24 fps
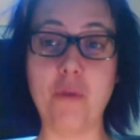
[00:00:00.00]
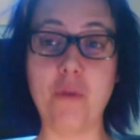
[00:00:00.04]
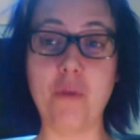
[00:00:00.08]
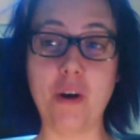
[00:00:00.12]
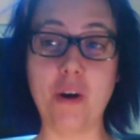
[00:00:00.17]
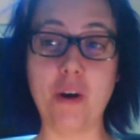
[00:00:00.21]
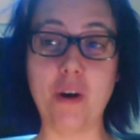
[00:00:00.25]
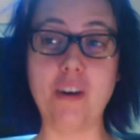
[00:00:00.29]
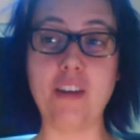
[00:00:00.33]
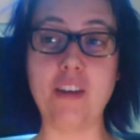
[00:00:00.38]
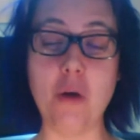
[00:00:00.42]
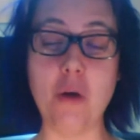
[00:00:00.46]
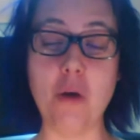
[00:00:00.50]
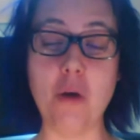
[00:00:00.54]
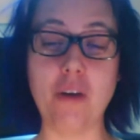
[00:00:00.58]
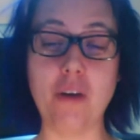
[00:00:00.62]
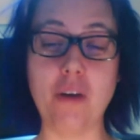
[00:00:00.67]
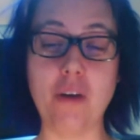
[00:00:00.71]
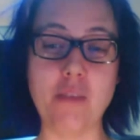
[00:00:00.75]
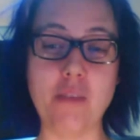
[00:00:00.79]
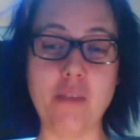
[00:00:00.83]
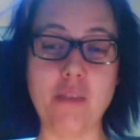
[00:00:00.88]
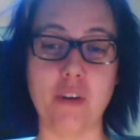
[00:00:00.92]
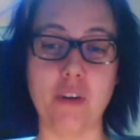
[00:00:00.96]
so
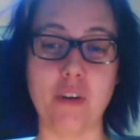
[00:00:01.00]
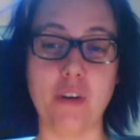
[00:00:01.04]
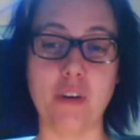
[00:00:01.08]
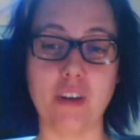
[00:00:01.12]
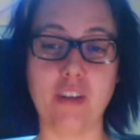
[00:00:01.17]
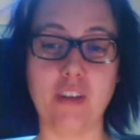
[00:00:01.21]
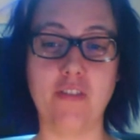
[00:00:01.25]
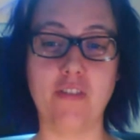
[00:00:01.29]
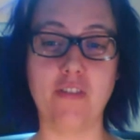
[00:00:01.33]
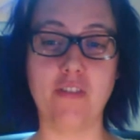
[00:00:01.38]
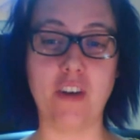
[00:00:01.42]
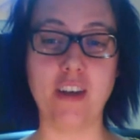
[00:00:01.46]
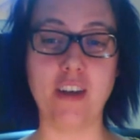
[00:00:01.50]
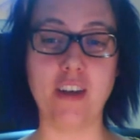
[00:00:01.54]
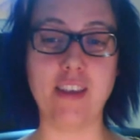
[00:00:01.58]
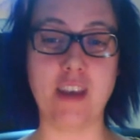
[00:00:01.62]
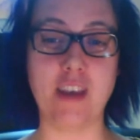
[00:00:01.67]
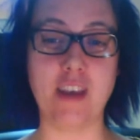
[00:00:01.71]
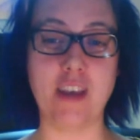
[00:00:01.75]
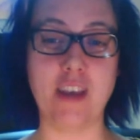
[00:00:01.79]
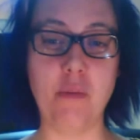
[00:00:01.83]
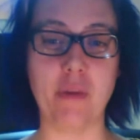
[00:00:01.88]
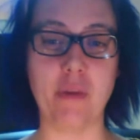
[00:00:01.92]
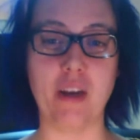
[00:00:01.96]
desperate to find
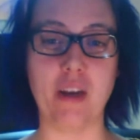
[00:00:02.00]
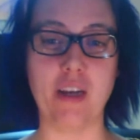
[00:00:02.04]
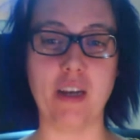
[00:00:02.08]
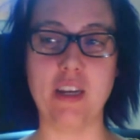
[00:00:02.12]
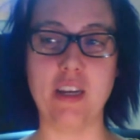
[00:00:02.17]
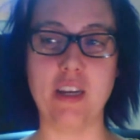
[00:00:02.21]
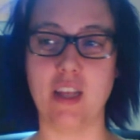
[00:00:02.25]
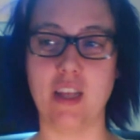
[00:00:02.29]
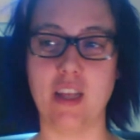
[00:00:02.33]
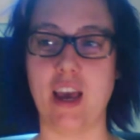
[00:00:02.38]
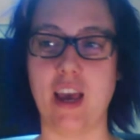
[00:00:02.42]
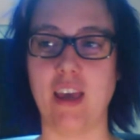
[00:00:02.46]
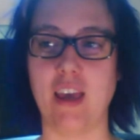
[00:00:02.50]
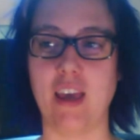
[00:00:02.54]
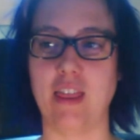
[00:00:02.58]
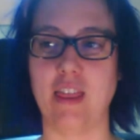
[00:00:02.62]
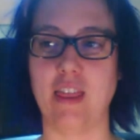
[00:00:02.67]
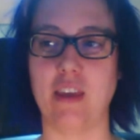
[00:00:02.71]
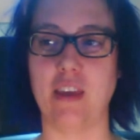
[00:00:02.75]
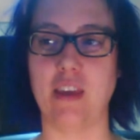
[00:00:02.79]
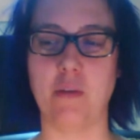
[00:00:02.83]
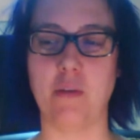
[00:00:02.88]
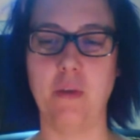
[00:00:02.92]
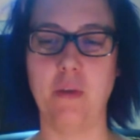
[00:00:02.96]
somebody to like that
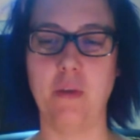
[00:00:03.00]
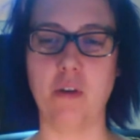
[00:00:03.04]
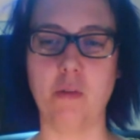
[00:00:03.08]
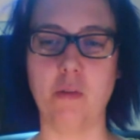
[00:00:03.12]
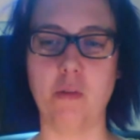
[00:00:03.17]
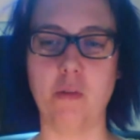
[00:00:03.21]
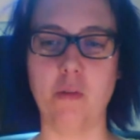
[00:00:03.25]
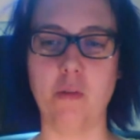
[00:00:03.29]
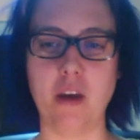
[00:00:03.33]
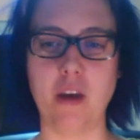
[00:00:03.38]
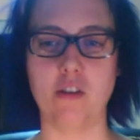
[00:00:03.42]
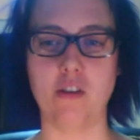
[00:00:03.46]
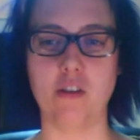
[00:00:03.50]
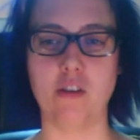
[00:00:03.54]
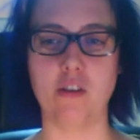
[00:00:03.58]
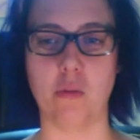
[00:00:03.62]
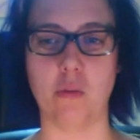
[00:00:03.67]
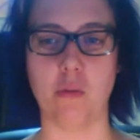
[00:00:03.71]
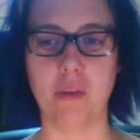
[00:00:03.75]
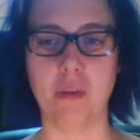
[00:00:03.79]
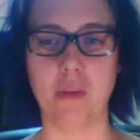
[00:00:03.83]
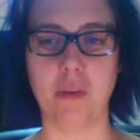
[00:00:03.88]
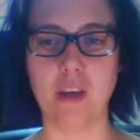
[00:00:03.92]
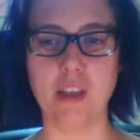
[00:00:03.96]
we go to Pedro
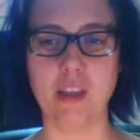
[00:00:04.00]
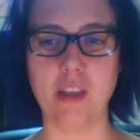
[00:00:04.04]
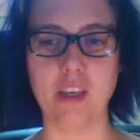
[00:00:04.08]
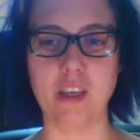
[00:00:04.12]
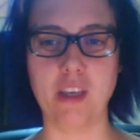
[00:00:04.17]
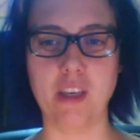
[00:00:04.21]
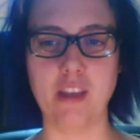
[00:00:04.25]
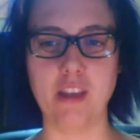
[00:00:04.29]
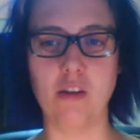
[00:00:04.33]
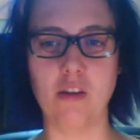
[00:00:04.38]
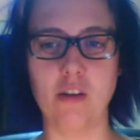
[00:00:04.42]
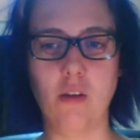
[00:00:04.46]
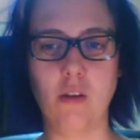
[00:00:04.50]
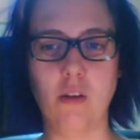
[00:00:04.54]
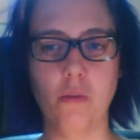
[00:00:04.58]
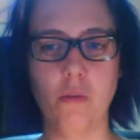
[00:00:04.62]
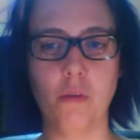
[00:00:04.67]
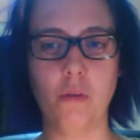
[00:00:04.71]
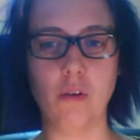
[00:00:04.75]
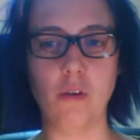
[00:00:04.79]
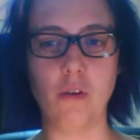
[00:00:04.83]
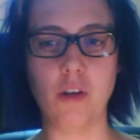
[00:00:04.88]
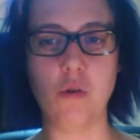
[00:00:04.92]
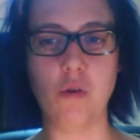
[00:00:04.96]
because he's the only one
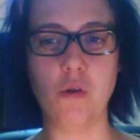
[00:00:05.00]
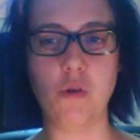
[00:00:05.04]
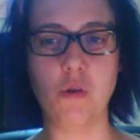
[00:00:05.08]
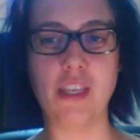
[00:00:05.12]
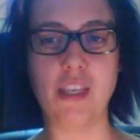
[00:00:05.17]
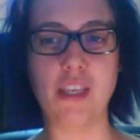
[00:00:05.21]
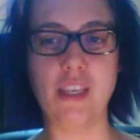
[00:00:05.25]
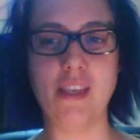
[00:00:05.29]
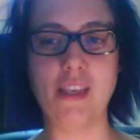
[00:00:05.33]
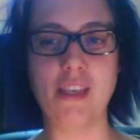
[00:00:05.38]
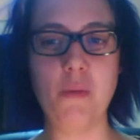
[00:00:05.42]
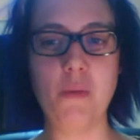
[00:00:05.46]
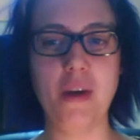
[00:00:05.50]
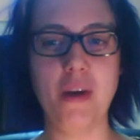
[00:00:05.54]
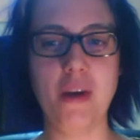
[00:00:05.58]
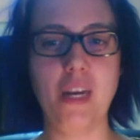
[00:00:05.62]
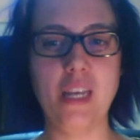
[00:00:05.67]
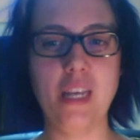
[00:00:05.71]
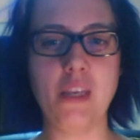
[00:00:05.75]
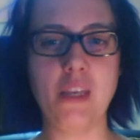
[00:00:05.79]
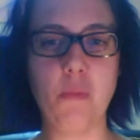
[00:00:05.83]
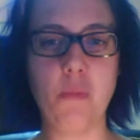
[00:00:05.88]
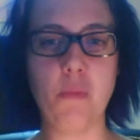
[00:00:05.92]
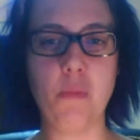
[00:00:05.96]
who's a
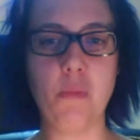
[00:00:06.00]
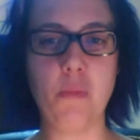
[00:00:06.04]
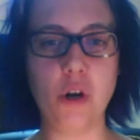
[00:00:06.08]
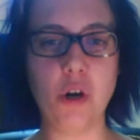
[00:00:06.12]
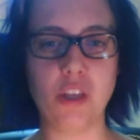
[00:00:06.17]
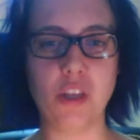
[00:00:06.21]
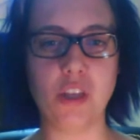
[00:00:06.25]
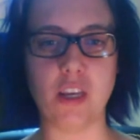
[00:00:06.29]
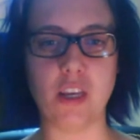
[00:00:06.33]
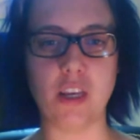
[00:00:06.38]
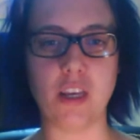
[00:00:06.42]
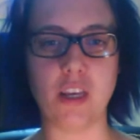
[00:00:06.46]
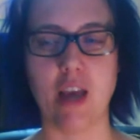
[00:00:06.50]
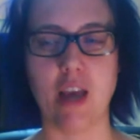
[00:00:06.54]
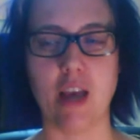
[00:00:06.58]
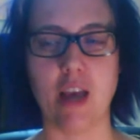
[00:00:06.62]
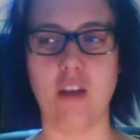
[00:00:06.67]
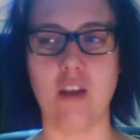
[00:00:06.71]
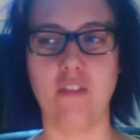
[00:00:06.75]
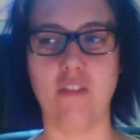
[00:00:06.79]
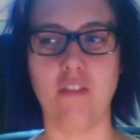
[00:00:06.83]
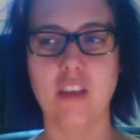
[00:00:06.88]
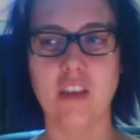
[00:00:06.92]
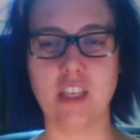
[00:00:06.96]
semi-decent person out of
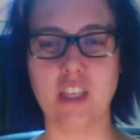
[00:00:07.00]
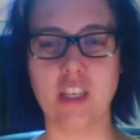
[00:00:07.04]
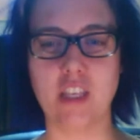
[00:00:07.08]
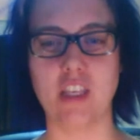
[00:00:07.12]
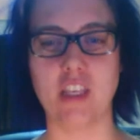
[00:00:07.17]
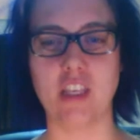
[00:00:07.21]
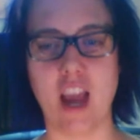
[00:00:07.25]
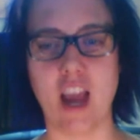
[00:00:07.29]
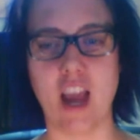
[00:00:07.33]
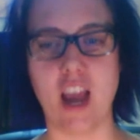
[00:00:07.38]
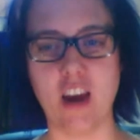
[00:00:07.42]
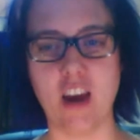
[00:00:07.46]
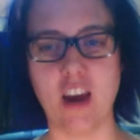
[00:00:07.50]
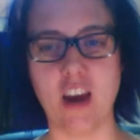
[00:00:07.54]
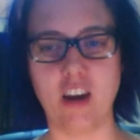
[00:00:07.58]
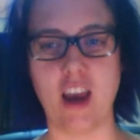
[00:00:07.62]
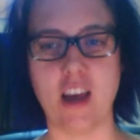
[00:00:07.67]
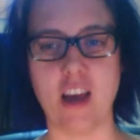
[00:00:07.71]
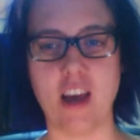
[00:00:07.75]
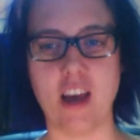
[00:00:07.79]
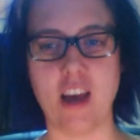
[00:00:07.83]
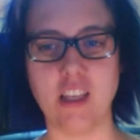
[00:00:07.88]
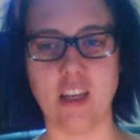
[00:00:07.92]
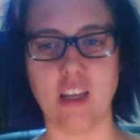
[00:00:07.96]
this entire cast
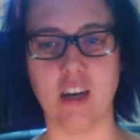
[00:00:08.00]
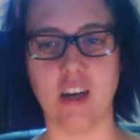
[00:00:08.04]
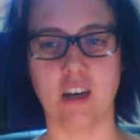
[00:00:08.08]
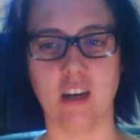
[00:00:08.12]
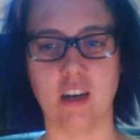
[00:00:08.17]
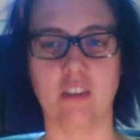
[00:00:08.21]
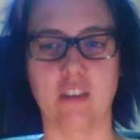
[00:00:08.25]
of...